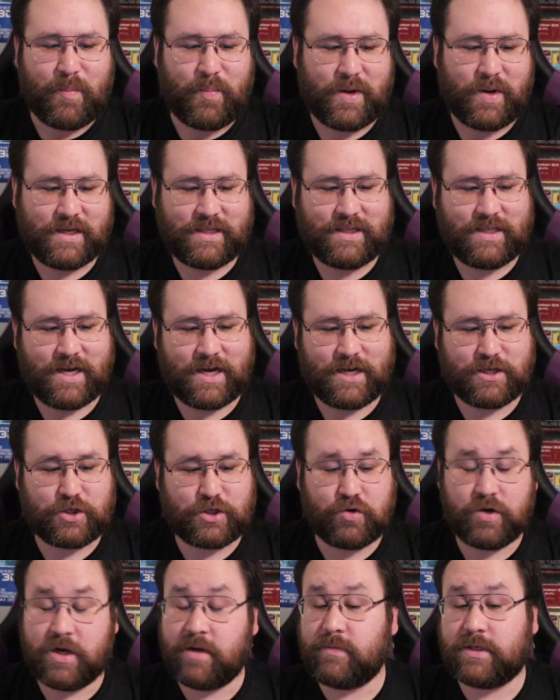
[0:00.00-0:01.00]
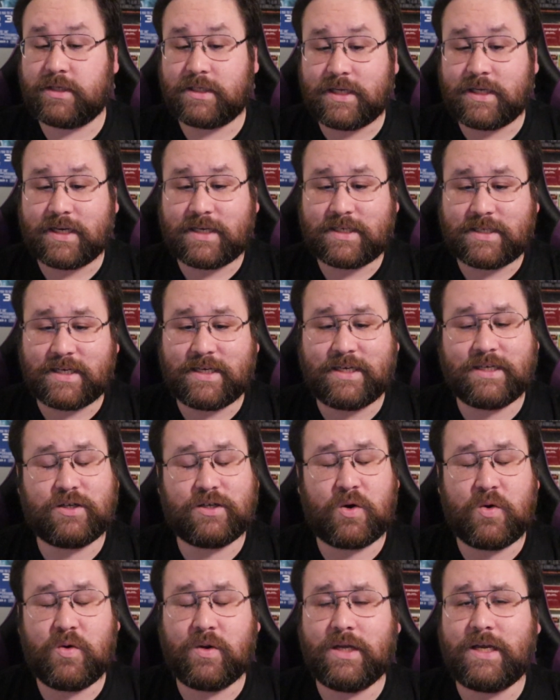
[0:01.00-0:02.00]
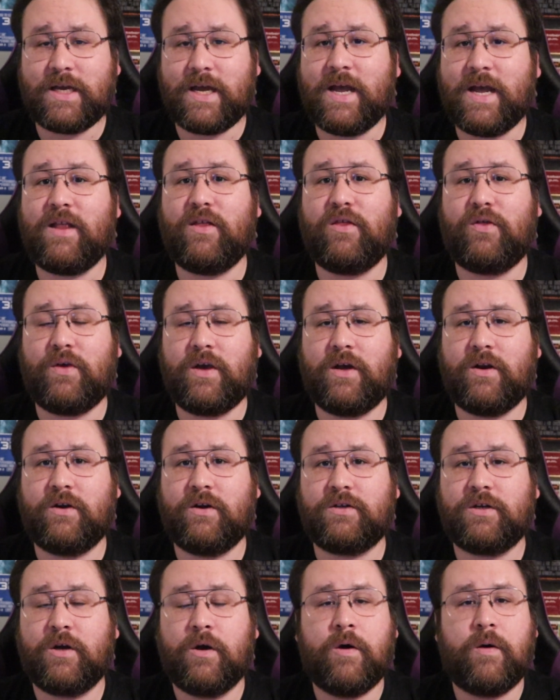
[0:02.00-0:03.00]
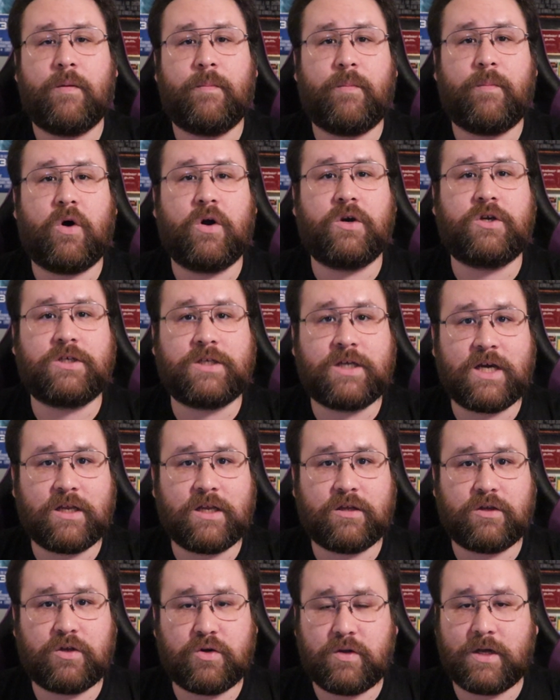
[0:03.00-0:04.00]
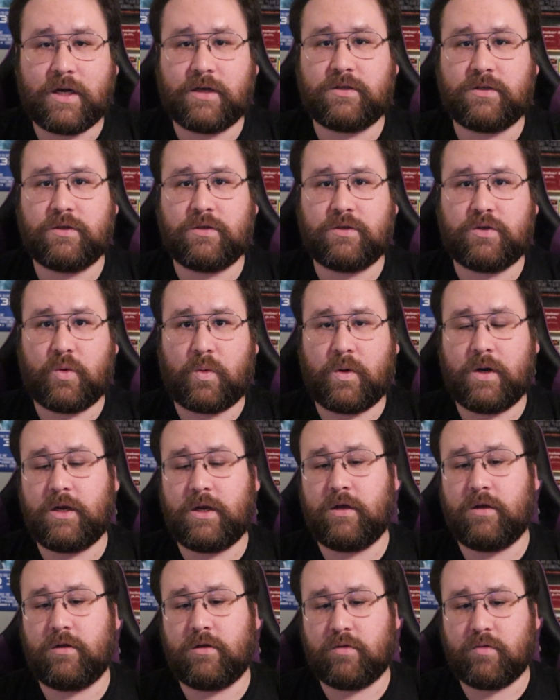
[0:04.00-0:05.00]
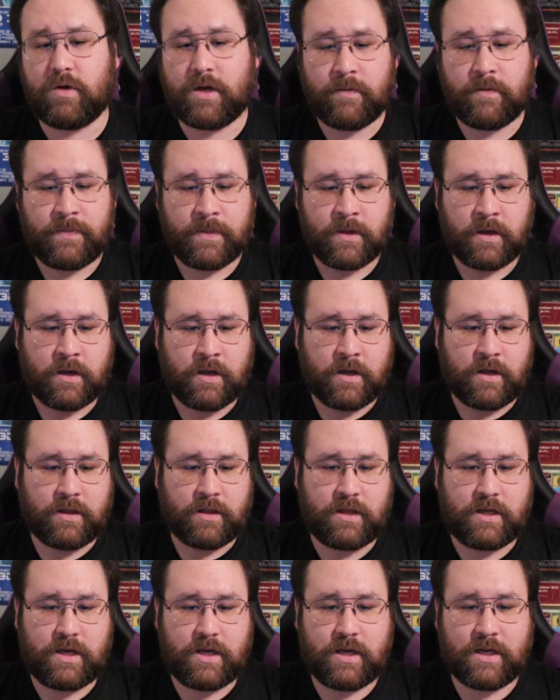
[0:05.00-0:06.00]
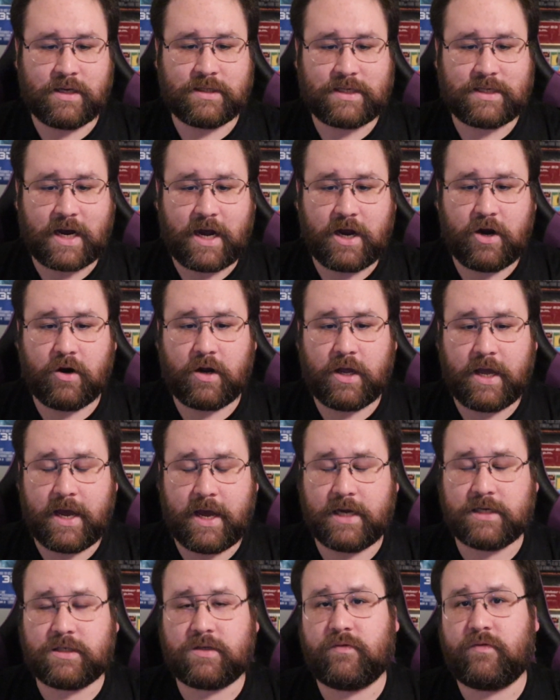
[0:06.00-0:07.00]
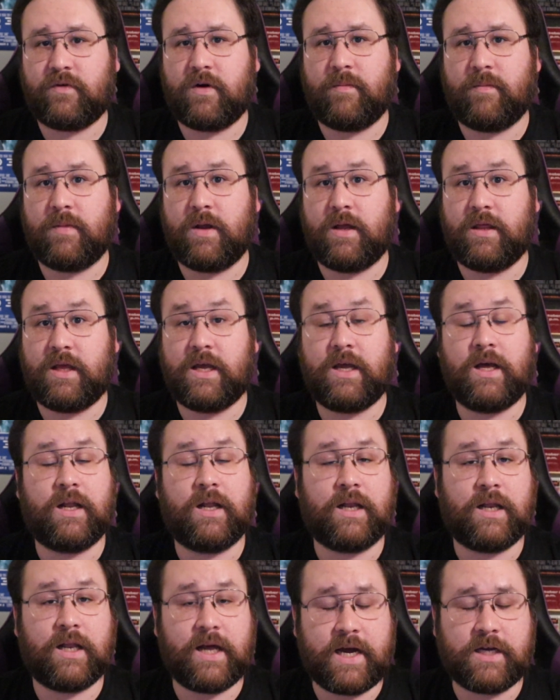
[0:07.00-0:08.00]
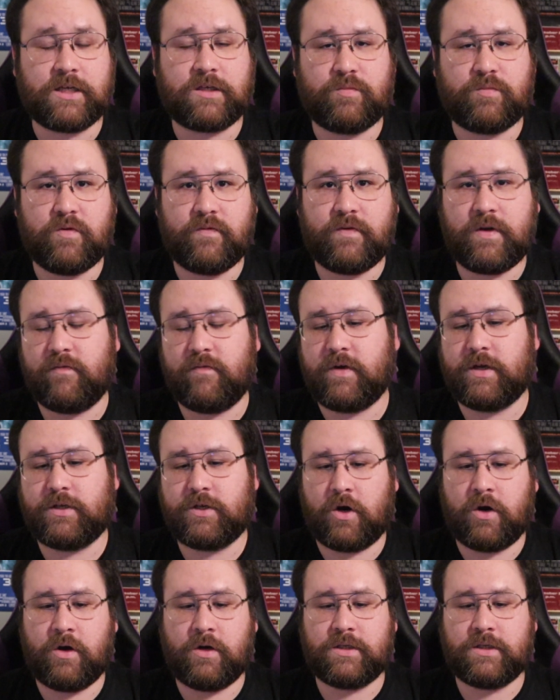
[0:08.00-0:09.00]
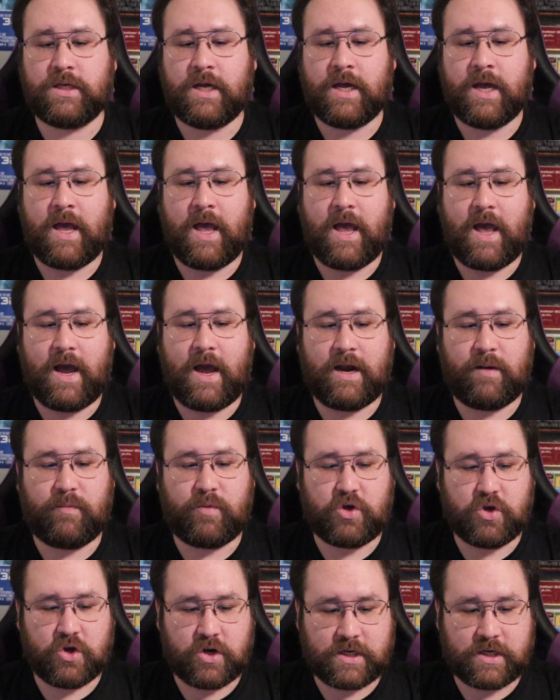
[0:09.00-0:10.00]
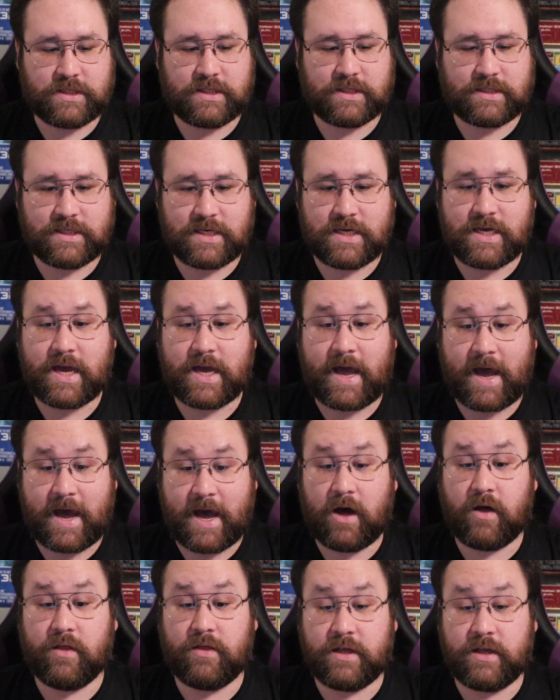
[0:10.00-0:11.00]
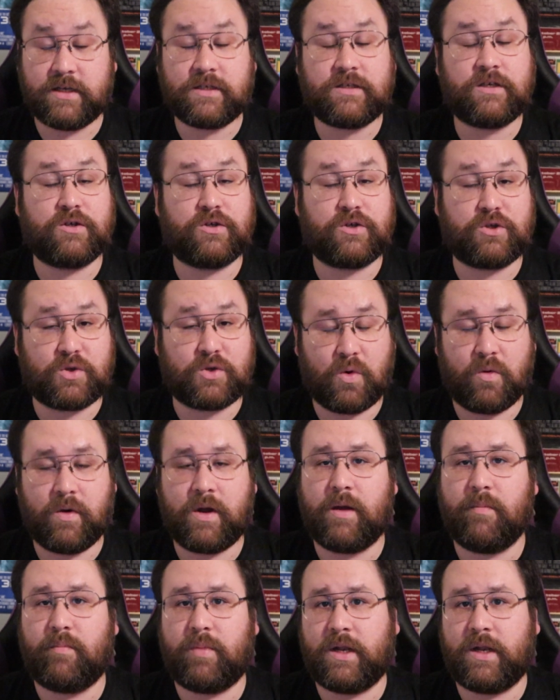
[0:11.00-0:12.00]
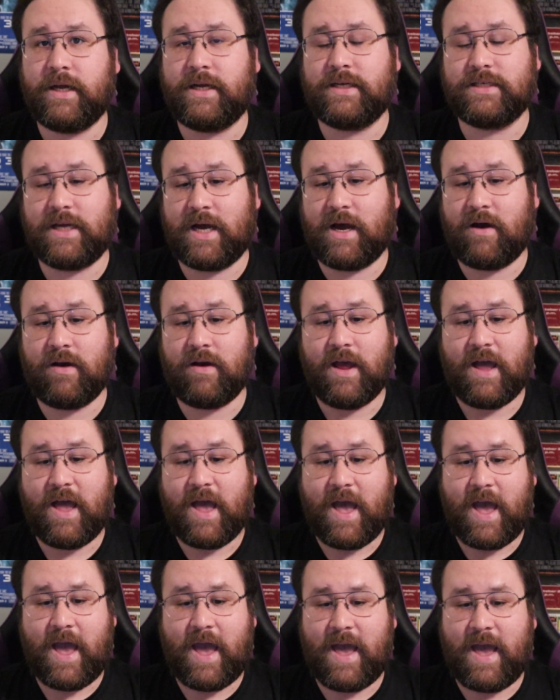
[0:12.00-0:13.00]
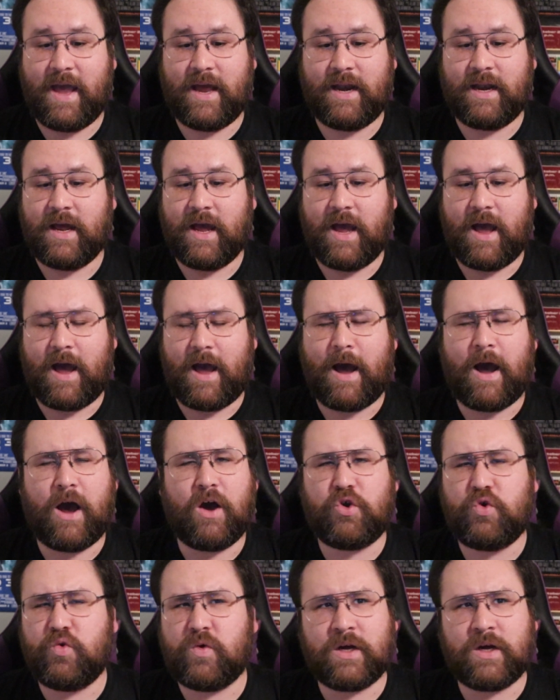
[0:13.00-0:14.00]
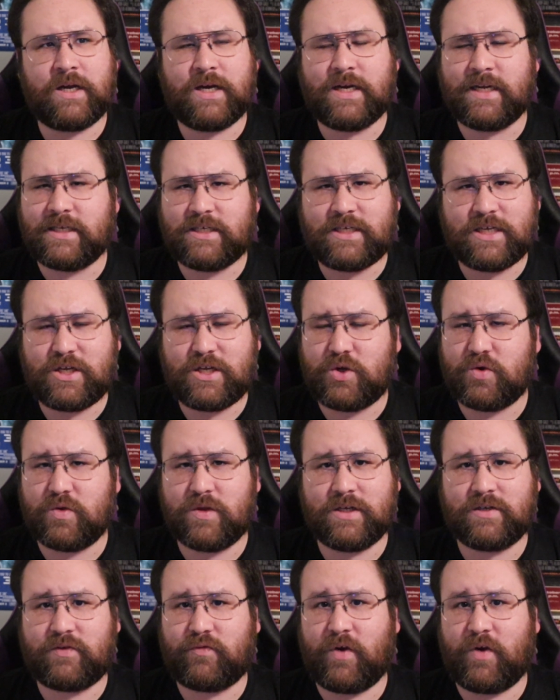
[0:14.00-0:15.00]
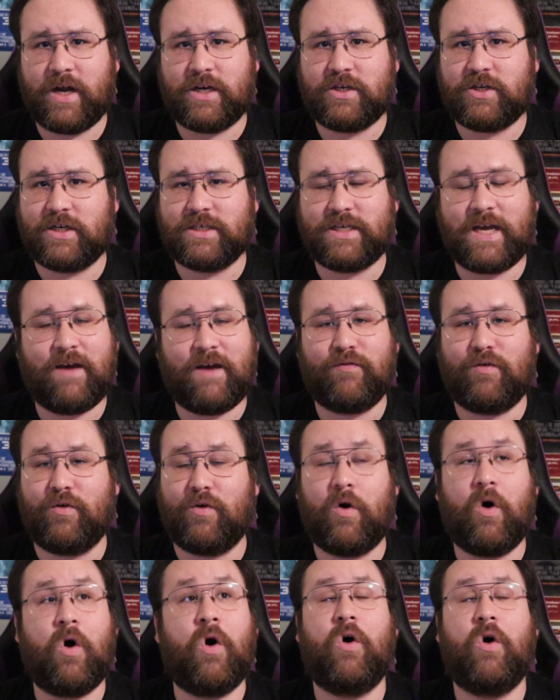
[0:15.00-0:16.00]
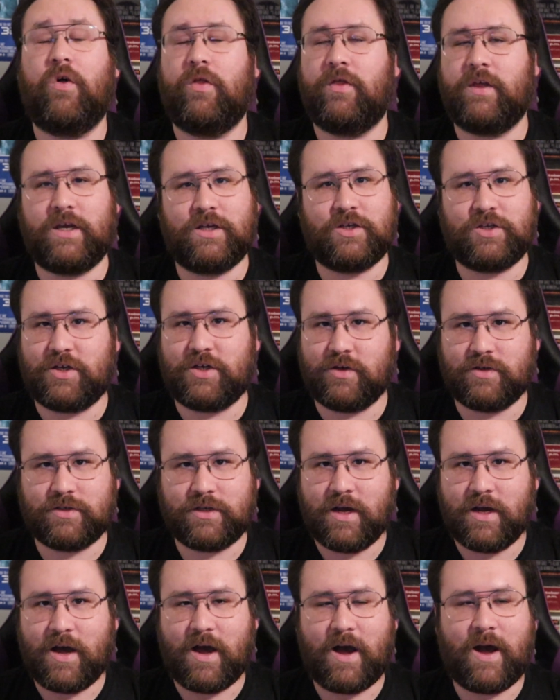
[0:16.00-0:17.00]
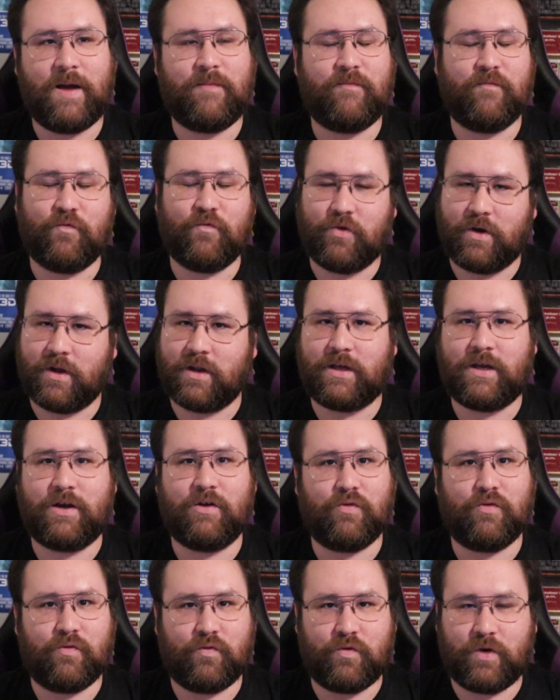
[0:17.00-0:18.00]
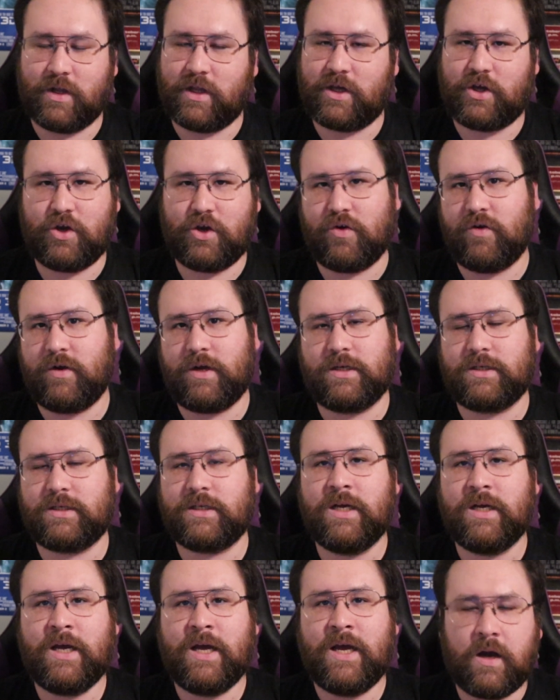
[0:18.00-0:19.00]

But Scream 6 is only in theaters March 10th, 2023. The entire cast from the last movie returns, and I'm curious to see how this story plays out and how you can continue this franchise after all these years. I'm really, really curious.